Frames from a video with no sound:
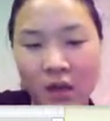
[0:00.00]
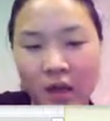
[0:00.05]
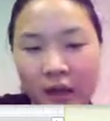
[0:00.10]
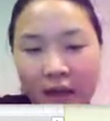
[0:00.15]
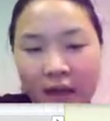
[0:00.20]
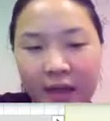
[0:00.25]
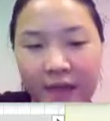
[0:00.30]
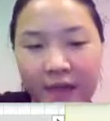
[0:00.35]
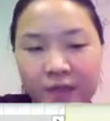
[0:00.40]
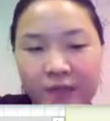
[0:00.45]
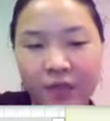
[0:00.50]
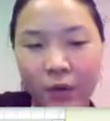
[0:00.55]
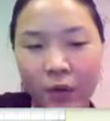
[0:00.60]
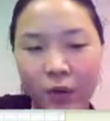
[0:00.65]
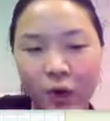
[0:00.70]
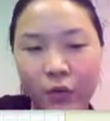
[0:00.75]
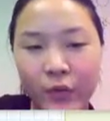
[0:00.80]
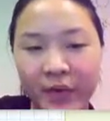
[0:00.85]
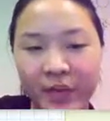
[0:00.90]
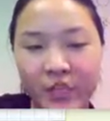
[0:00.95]
And so
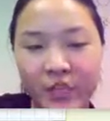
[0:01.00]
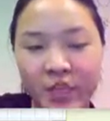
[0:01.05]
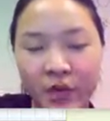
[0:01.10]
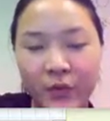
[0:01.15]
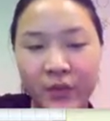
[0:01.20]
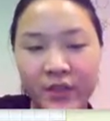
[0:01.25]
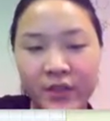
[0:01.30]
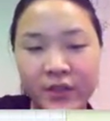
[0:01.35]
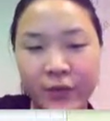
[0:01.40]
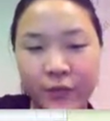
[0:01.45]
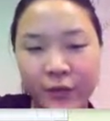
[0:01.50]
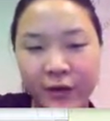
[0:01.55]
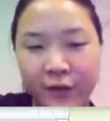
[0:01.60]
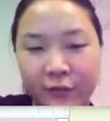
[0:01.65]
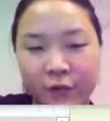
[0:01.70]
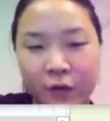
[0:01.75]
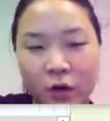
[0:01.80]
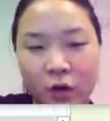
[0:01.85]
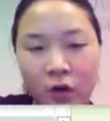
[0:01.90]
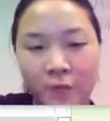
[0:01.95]
our ratio is 3 to
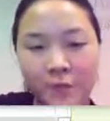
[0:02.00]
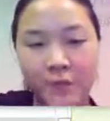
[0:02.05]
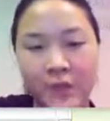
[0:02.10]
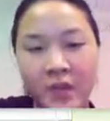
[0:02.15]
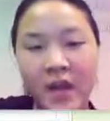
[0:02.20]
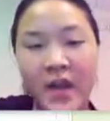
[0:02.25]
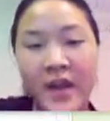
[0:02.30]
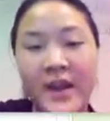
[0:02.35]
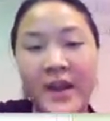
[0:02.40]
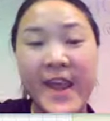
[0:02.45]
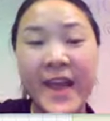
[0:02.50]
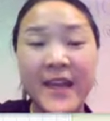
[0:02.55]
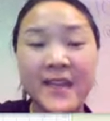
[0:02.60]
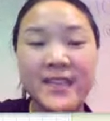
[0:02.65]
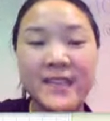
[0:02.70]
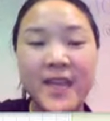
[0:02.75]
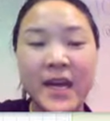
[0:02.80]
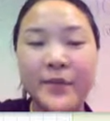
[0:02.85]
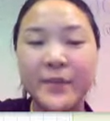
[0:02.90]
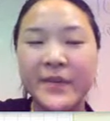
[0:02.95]
4. Next
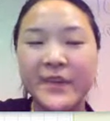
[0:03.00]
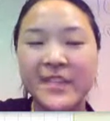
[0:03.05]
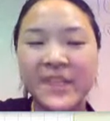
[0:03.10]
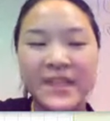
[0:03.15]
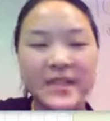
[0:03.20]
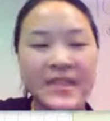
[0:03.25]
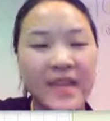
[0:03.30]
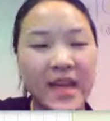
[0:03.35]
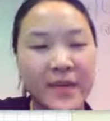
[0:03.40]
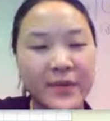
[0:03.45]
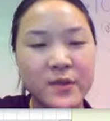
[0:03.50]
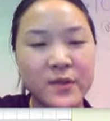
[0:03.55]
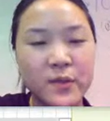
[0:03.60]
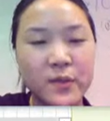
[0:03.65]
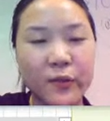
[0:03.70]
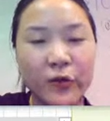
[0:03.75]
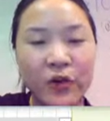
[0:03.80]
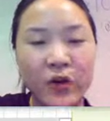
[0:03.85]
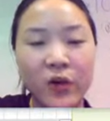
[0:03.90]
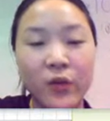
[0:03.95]
step is the same as
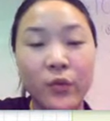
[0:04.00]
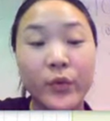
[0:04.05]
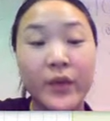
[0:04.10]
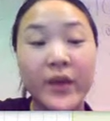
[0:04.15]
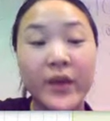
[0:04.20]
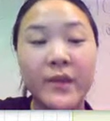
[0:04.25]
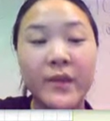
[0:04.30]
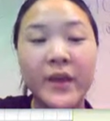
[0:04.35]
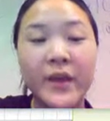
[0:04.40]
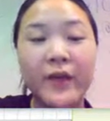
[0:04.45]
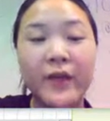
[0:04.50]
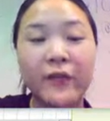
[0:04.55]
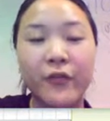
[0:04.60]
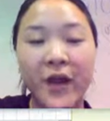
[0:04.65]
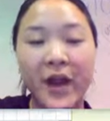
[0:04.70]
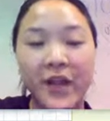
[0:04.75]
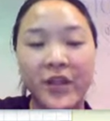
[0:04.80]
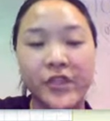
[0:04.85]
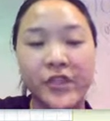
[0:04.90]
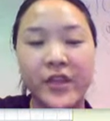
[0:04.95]
before. We're going to make a
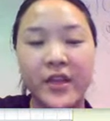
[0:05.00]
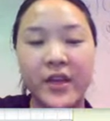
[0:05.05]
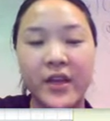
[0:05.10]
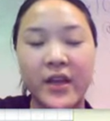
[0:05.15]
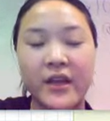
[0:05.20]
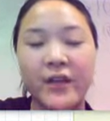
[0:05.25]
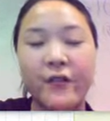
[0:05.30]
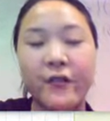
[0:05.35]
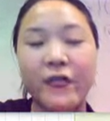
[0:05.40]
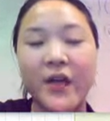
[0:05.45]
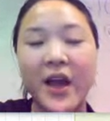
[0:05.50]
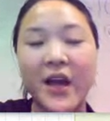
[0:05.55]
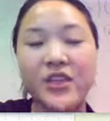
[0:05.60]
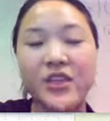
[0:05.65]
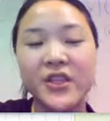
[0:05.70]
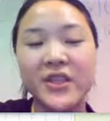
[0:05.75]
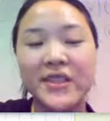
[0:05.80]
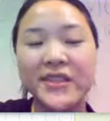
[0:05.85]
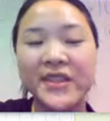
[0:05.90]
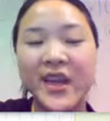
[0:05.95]
fraction. And the
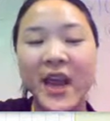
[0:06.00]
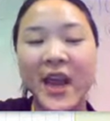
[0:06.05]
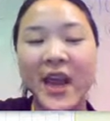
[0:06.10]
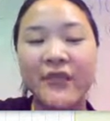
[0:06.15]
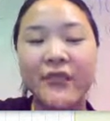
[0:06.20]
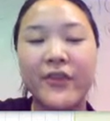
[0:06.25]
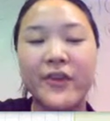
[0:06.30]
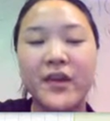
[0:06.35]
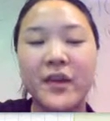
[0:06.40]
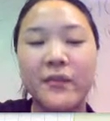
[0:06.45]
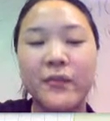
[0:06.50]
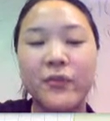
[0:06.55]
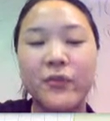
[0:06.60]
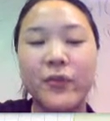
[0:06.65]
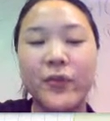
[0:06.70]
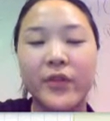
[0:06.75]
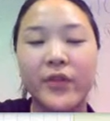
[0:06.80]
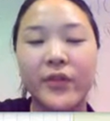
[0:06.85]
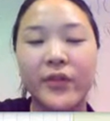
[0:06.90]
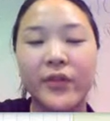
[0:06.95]
fraction is going to have the number
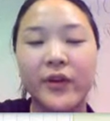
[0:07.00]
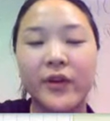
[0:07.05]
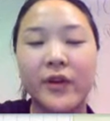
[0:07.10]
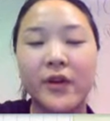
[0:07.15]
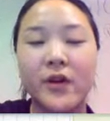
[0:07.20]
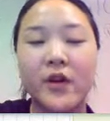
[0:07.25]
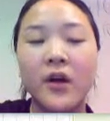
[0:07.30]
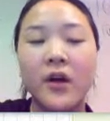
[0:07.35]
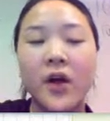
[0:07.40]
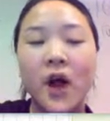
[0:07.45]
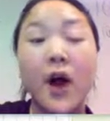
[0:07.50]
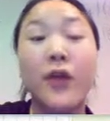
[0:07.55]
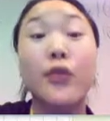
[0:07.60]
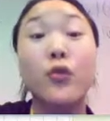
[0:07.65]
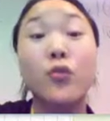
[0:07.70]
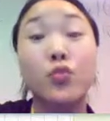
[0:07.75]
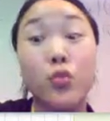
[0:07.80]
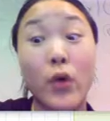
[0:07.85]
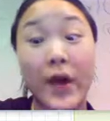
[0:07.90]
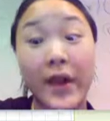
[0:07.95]
with on the
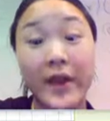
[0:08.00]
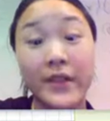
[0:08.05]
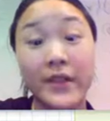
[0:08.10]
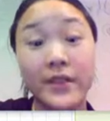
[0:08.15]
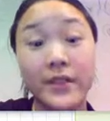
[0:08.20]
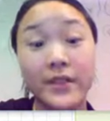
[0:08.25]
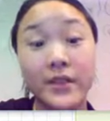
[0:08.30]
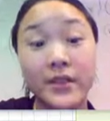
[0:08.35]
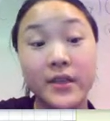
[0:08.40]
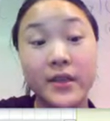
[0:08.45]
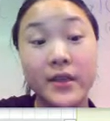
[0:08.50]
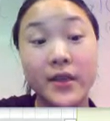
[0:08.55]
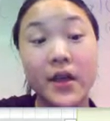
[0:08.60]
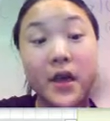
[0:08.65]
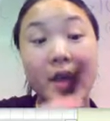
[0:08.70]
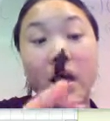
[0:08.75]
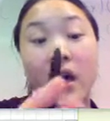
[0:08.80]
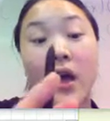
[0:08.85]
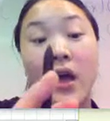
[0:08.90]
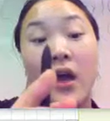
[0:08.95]
right
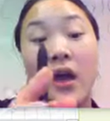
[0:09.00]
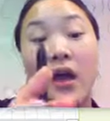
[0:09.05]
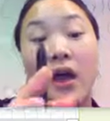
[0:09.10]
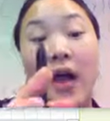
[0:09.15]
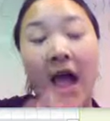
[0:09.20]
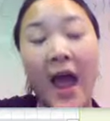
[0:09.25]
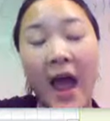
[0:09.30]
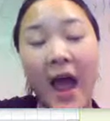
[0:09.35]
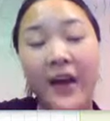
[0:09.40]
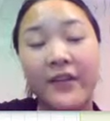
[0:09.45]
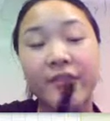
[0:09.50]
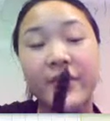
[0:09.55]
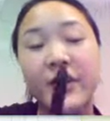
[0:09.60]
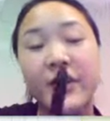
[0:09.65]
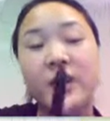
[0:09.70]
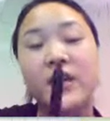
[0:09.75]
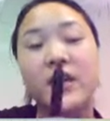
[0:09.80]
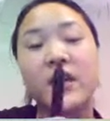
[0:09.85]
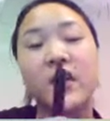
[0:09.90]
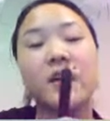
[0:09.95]

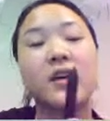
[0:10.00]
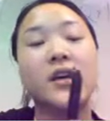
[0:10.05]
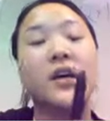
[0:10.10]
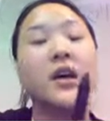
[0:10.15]
having the